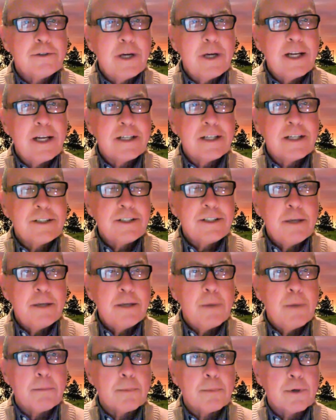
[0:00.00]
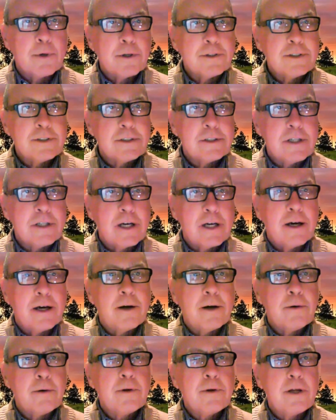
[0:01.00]
NSC members,
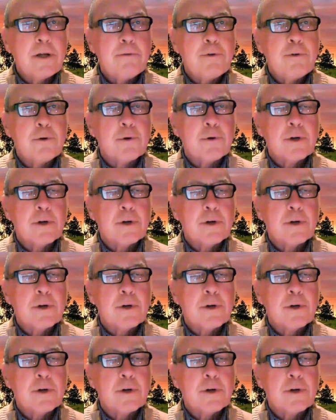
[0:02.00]
if you recall.